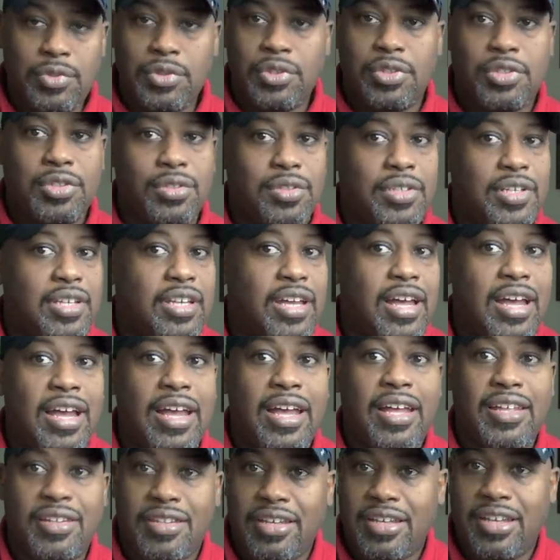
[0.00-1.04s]
to the
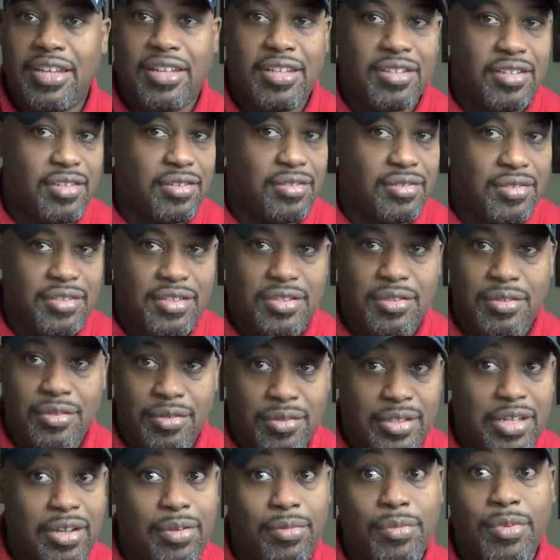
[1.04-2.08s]
guy that had a,
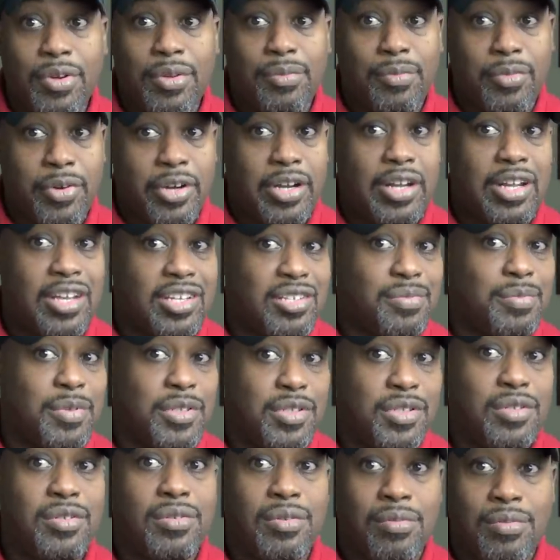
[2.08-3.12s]
not one warehouse,
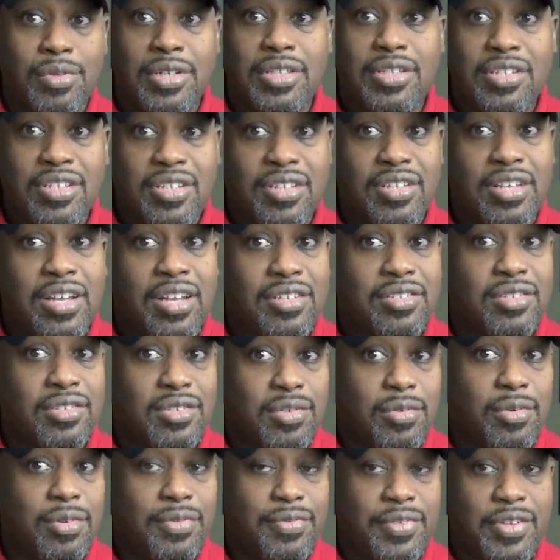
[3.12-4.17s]
but two, one 10,000
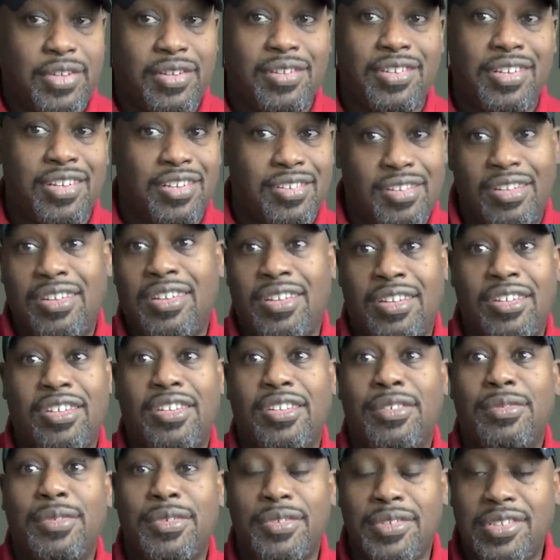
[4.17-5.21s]
square feet. Yeah,
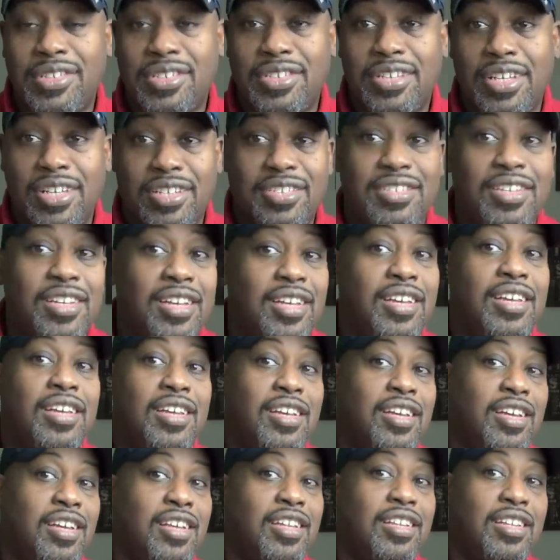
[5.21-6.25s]
another one was six.
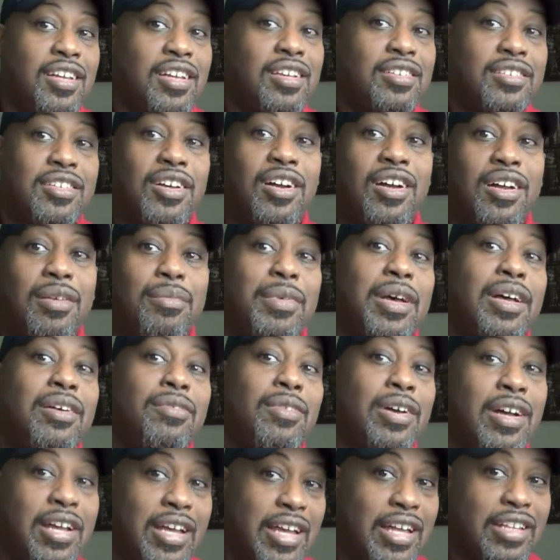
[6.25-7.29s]
And I'll talk about
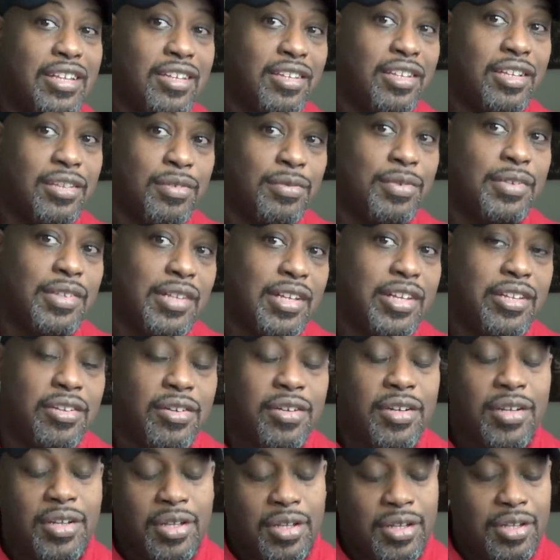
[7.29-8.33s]
why I had that other one later.
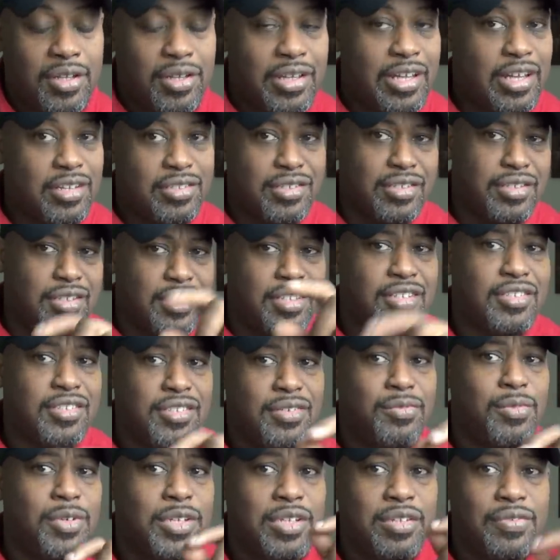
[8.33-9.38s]
Actually, it's
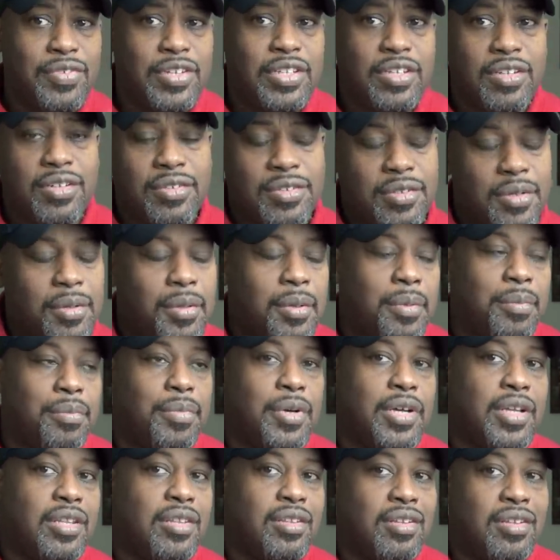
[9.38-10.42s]
in one of the videos.
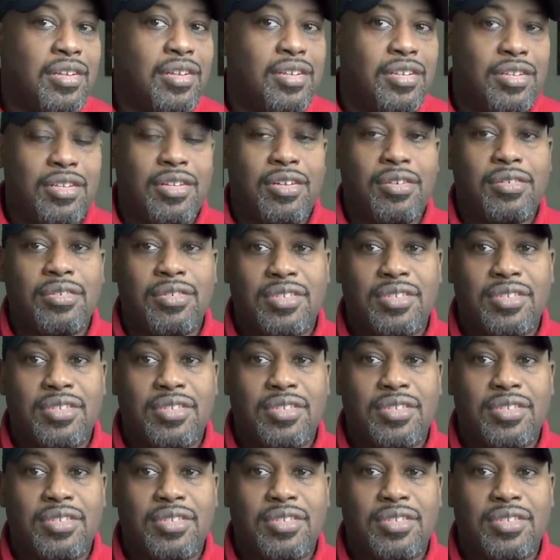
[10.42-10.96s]
But, you know,